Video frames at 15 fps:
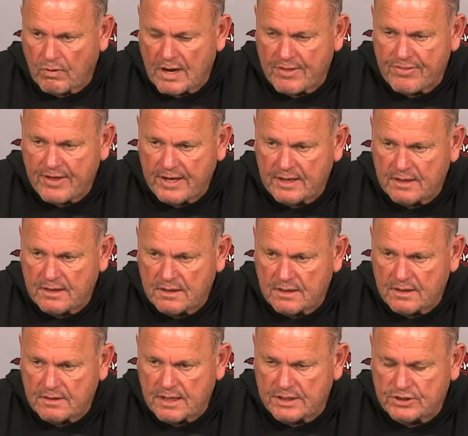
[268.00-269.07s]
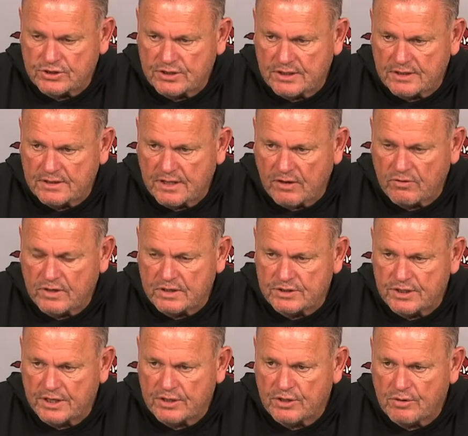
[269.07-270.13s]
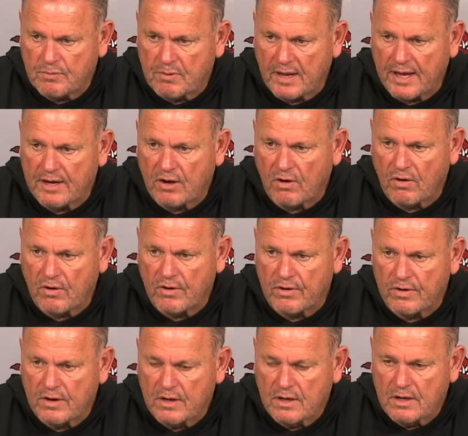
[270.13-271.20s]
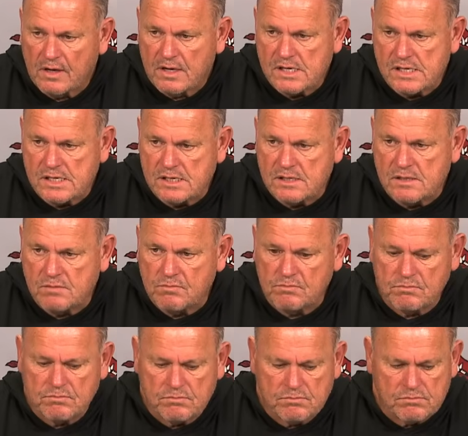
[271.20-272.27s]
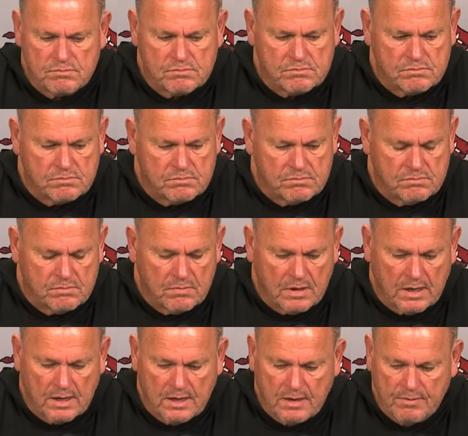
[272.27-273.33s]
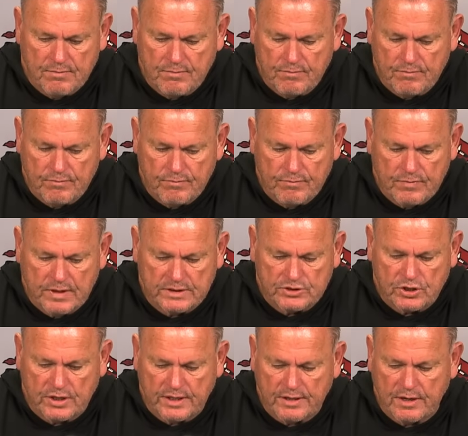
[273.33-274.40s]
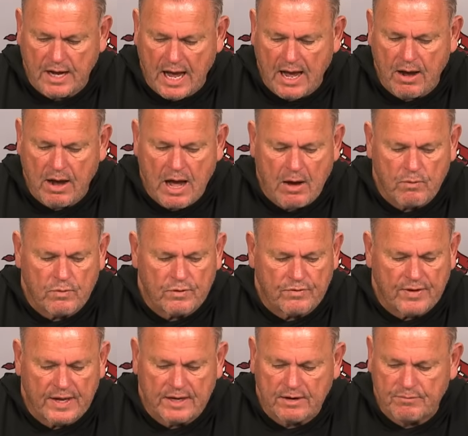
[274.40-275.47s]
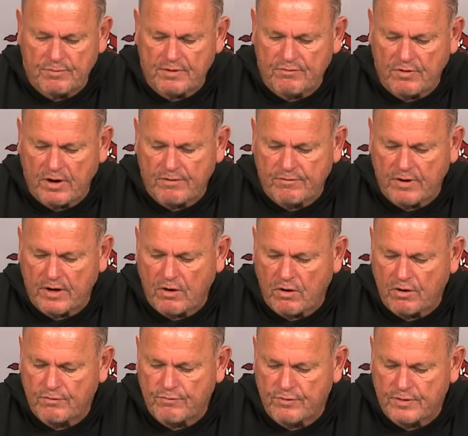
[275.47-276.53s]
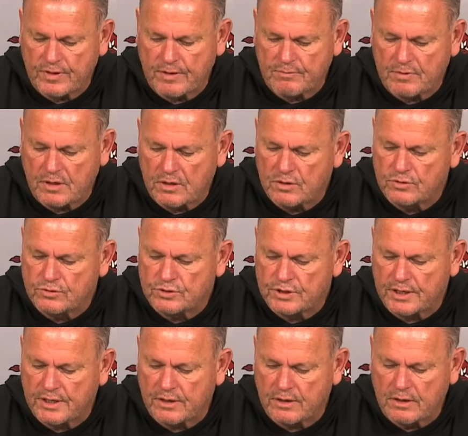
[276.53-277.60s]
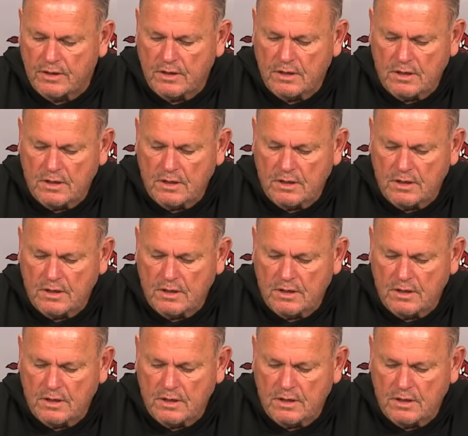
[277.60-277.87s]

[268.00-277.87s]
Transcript: Well, I think they just they'll continue to play hard. Um, um, it's it, I, I, would think it'd be very very hard for them to lose their